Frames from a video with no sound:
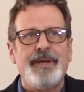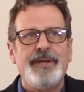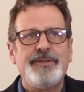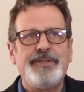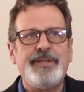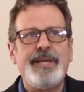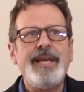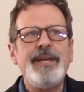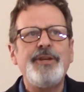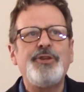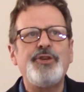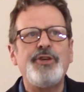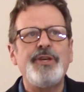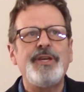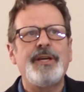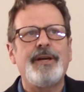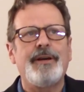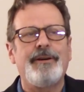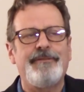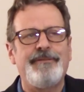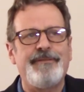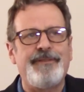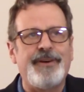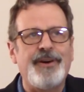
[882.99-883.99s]
teaching
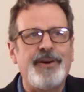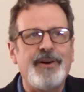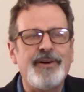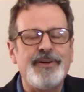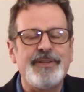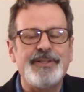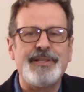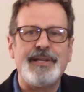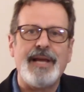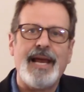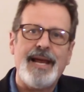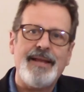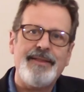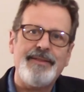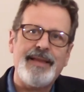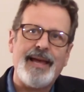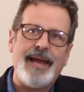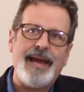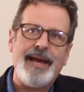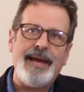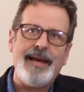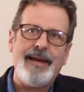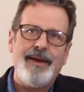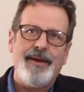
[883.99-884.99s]
a verse, and
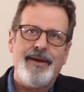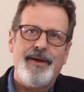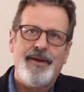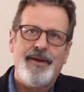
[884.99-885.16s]
they